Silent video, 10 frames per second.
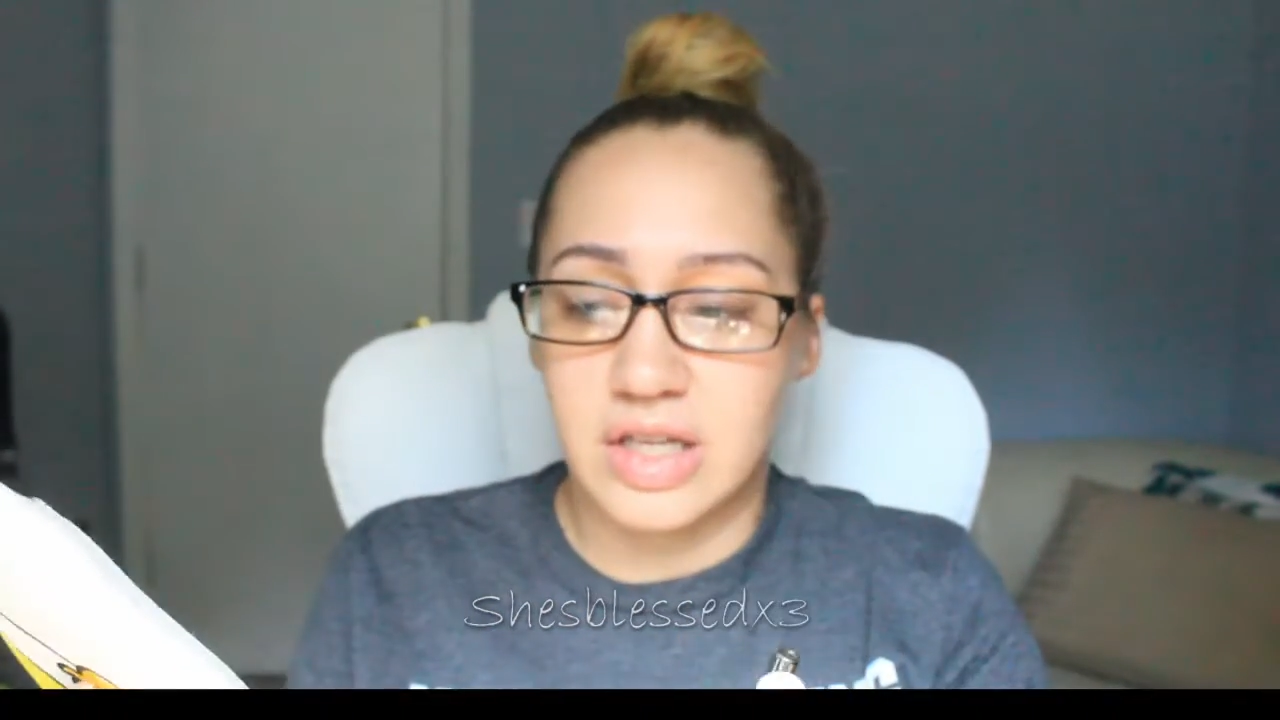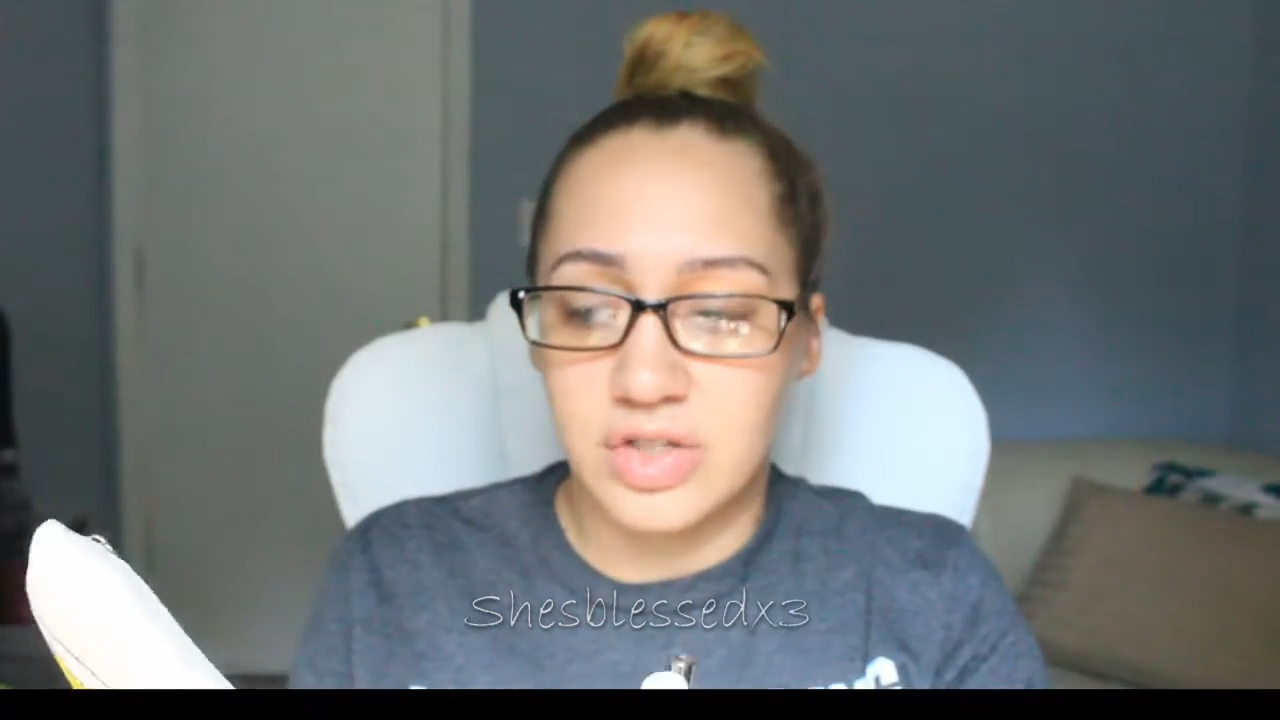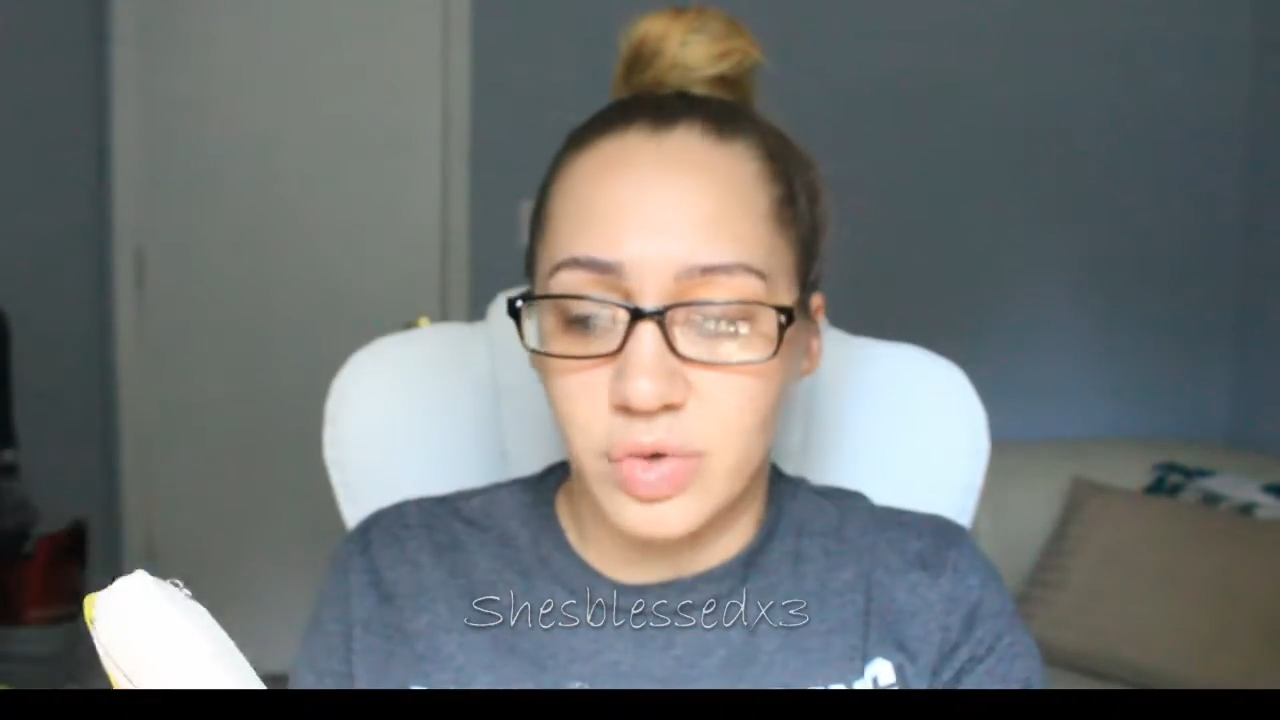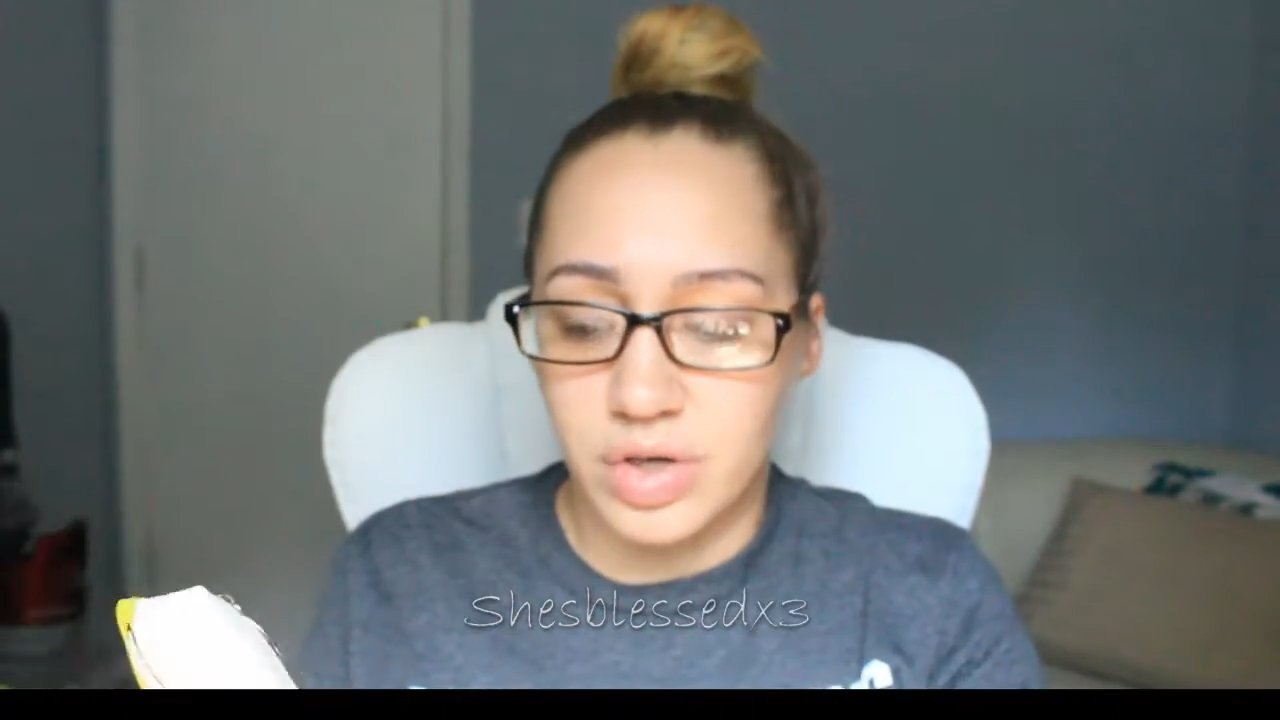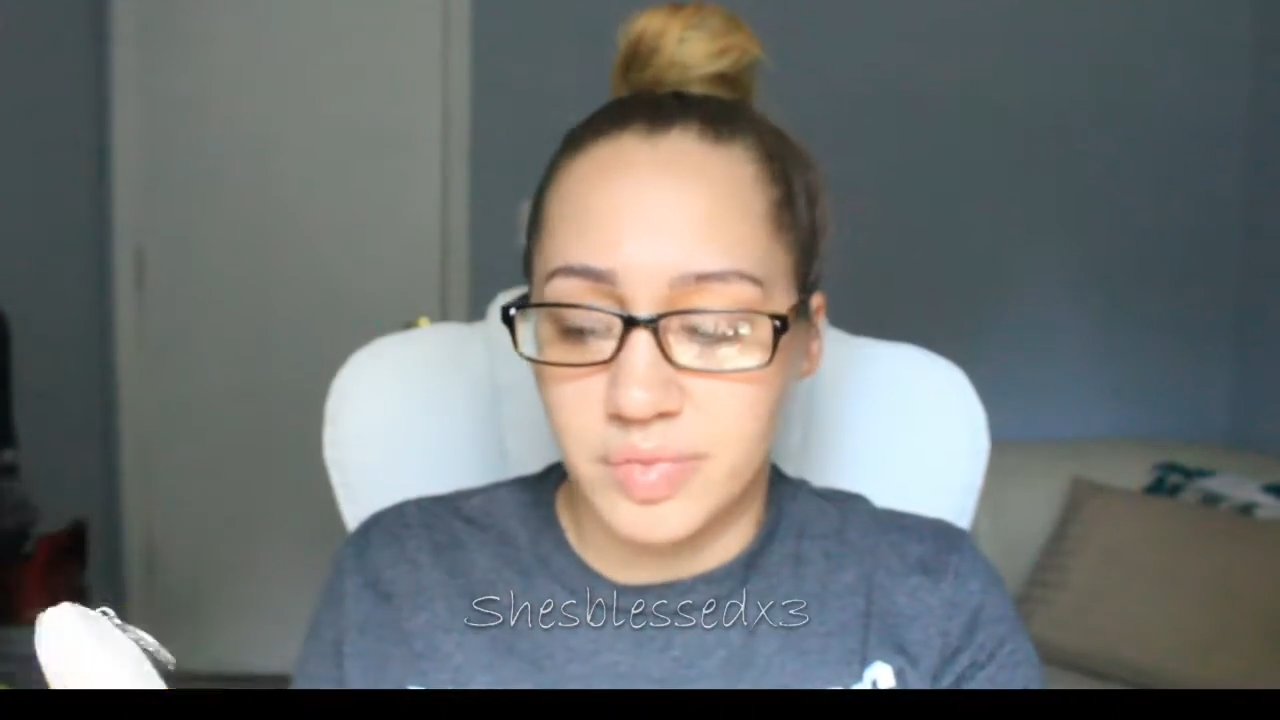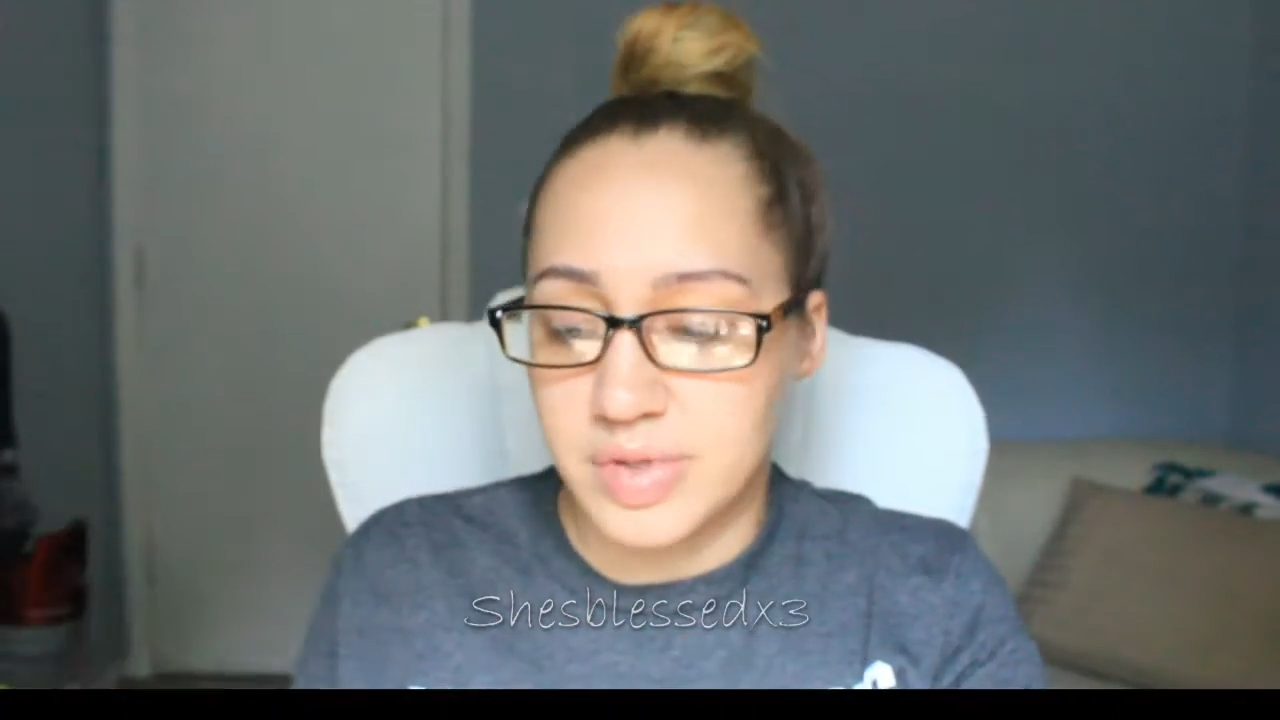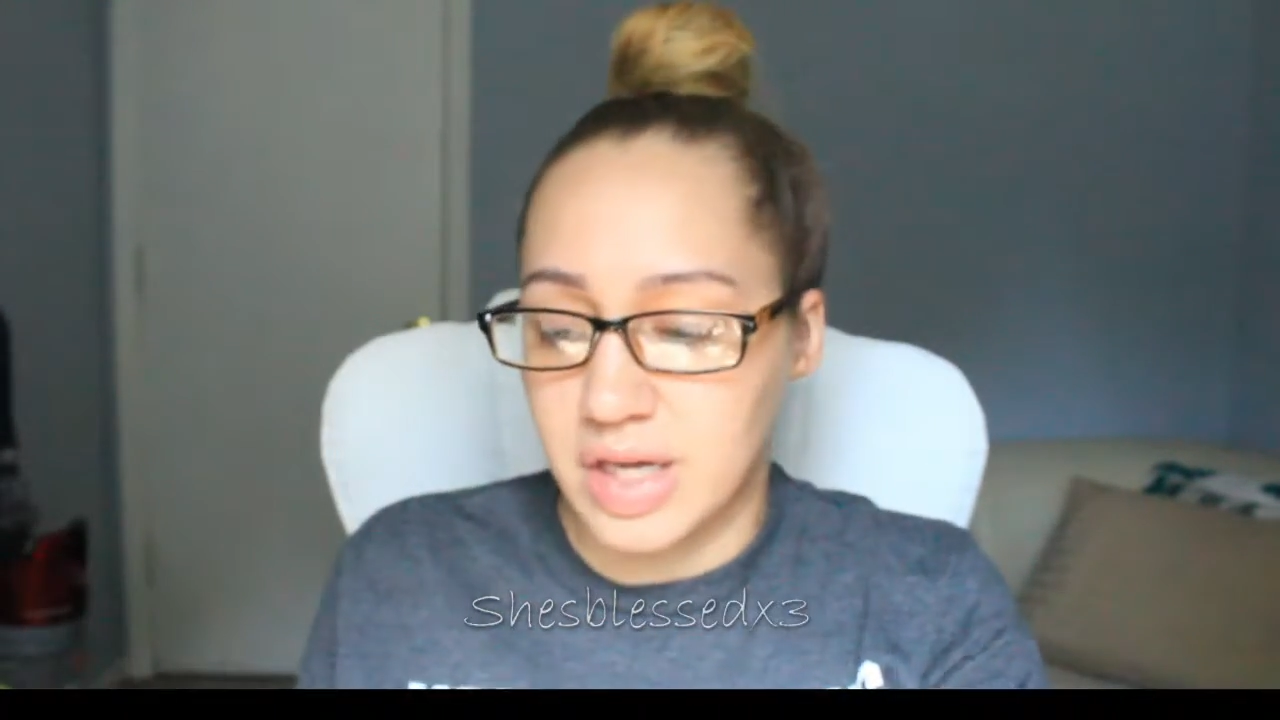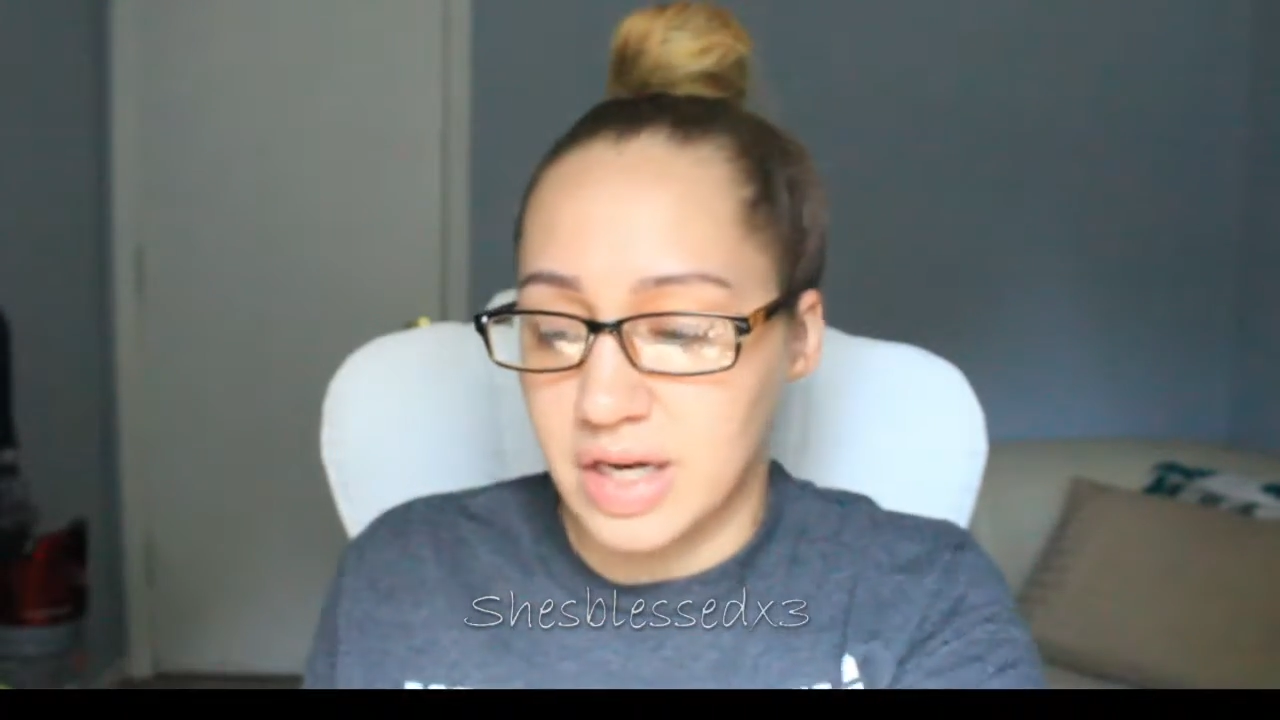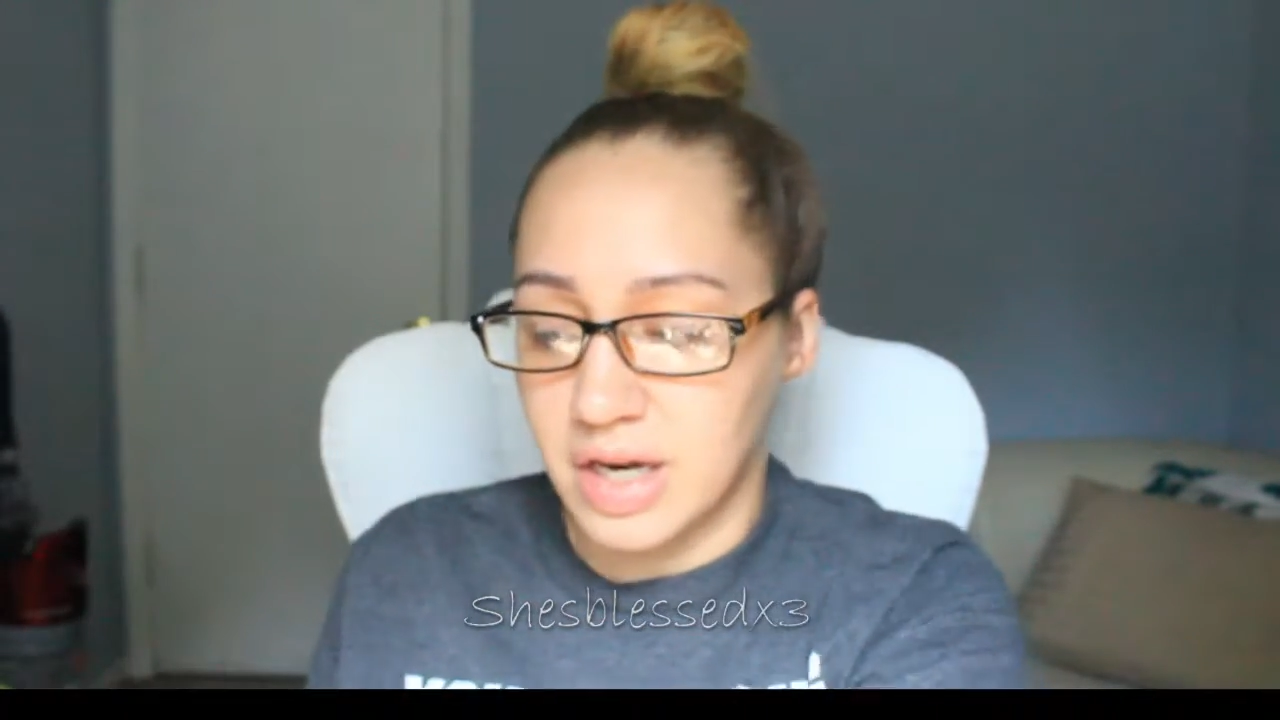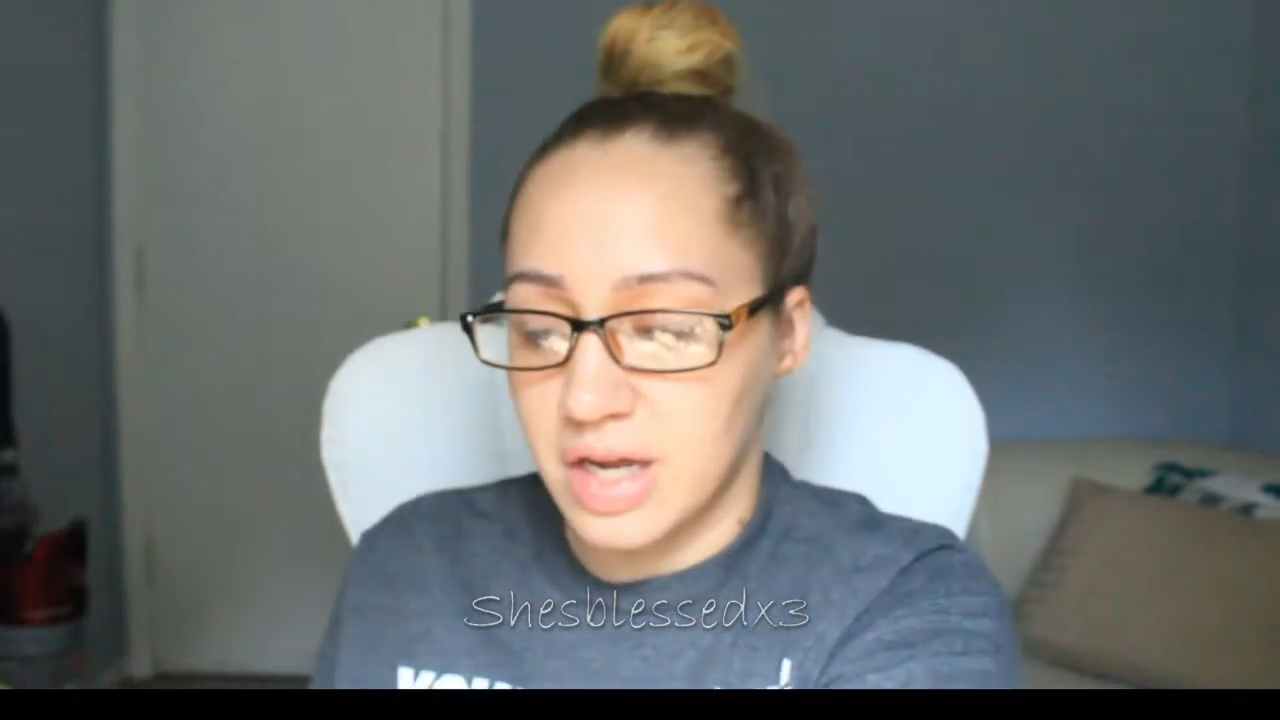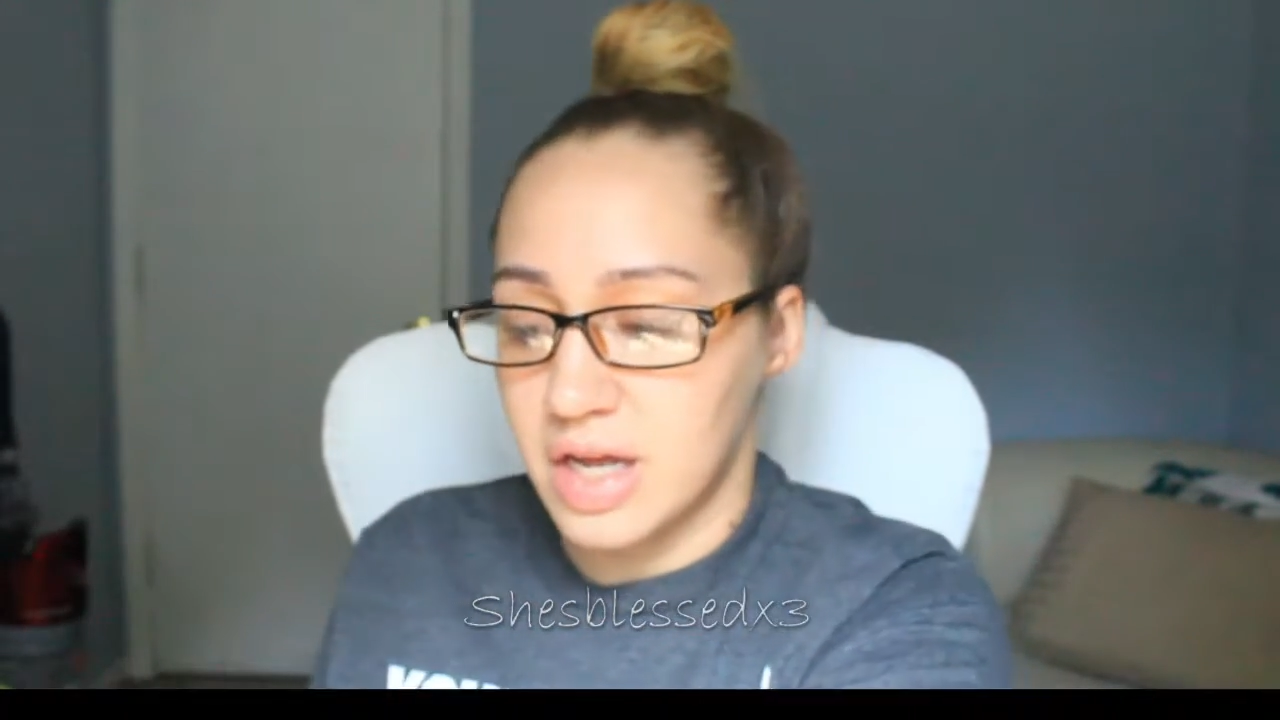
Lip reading: That's what comes in